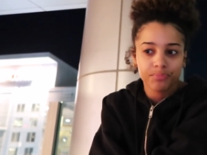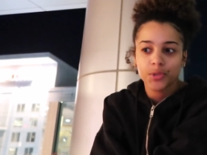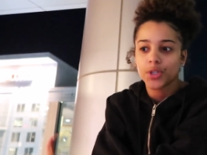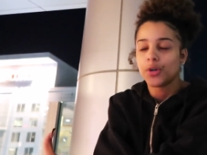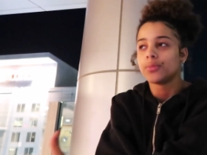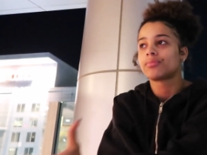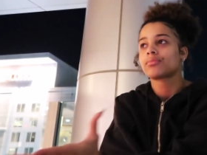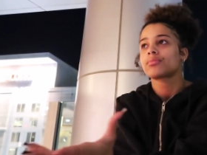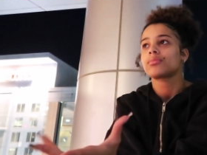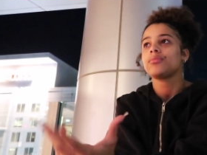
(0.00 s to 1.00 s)
So
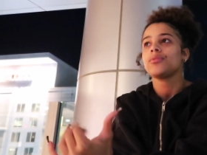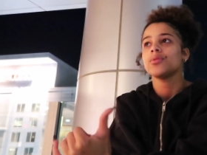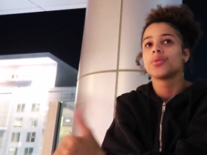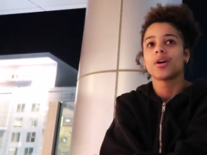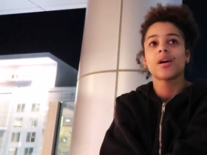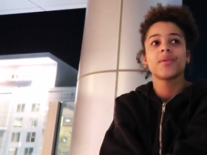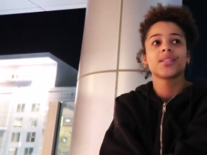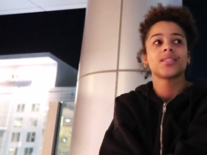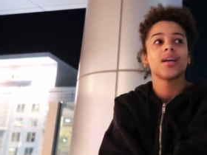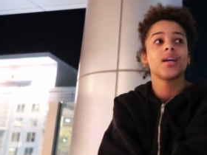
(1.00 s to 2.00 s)
with all that
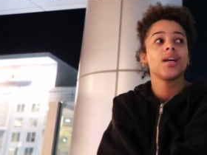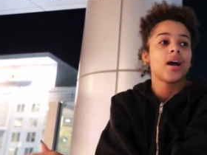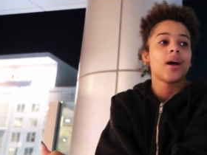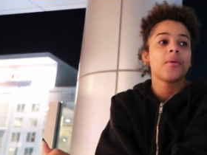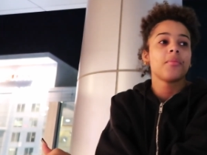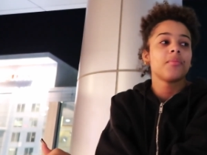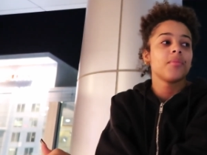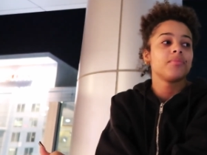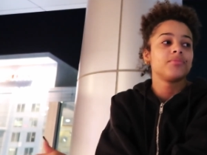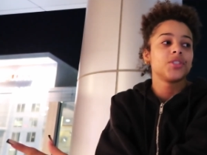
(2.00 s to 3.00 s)
being said,
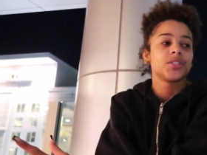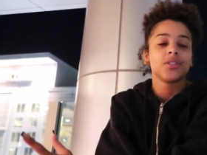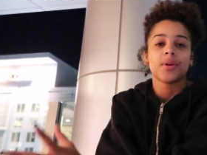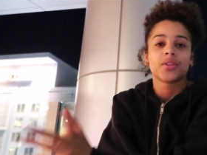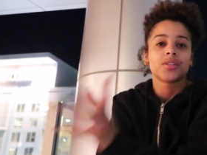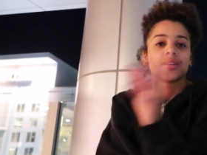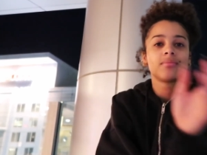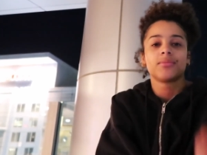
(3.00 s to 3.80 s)
I'm just about to